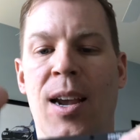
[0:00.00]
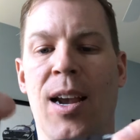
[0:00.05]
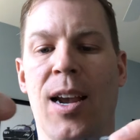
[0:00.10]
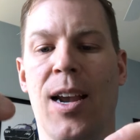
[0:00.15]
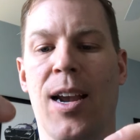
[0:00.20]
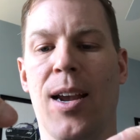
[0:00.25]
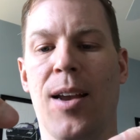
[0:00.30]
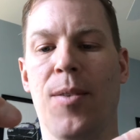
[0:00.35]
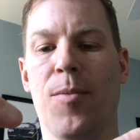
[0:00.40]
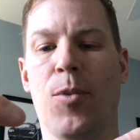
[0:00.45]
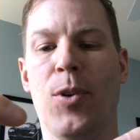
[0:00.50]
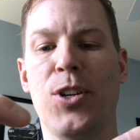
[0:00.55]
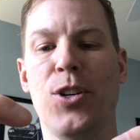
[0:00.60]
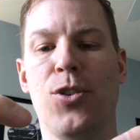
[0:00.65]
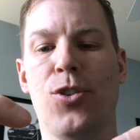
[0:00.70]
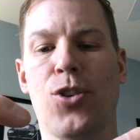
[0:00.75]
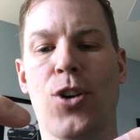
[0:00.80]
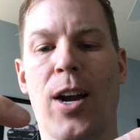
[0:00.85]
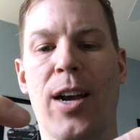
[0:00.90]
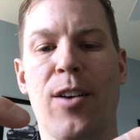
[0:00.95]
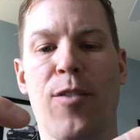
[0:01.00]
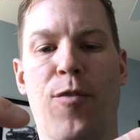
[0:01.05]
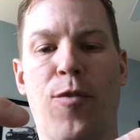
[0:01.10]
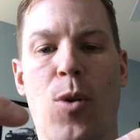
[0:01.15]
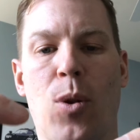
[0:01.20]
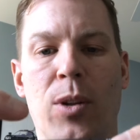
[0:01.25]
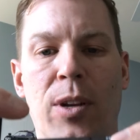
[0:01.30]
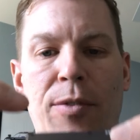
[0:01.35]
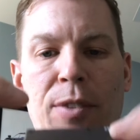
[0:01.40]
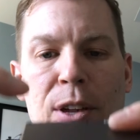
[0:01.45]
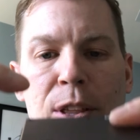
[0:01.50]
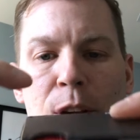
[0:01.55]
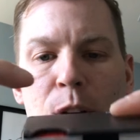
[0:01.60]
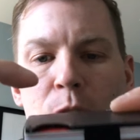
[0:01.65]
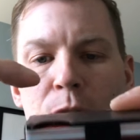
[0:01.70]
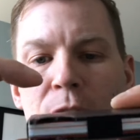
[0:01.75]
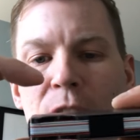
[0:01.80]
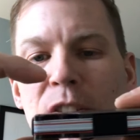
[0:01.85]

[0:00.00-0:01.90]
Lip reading: and when you try to fold everything over,